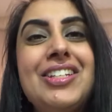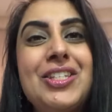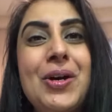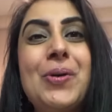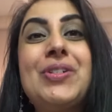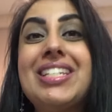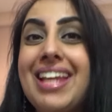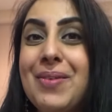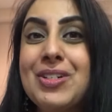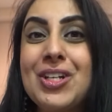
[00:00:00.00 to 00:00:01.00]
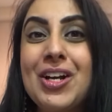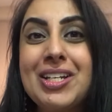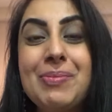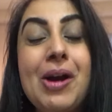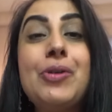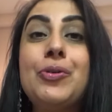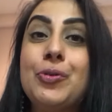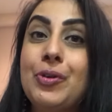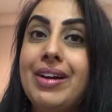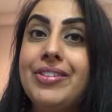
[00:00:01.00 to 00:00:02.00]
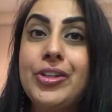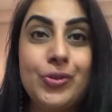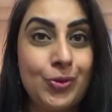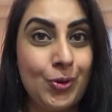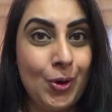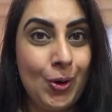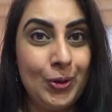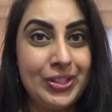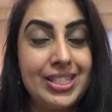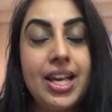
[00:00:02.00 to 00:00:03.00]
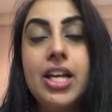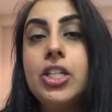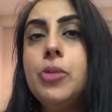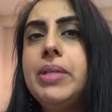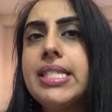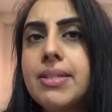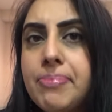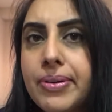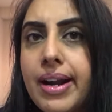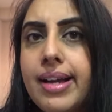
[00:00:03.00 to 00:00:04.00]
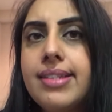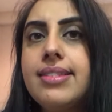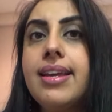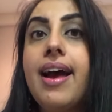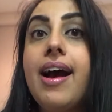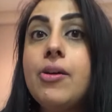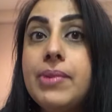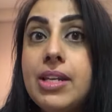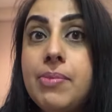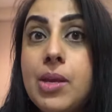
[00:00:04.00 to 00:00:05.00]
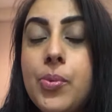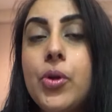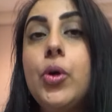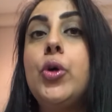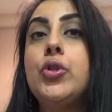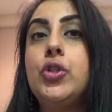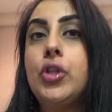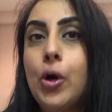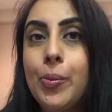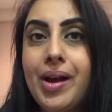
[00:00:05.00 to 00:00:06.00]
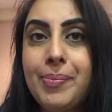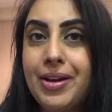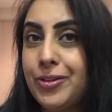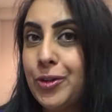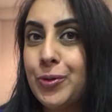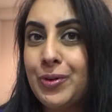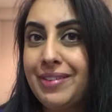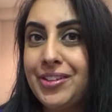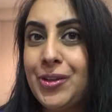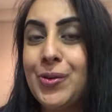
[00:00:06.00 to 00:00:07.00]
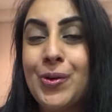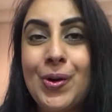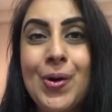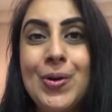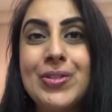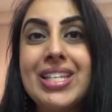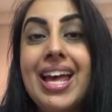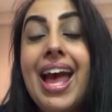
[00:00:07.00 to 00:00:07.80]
So today we're talking about revenue goals. You'd be surprised how many people don't map out their revenue goals.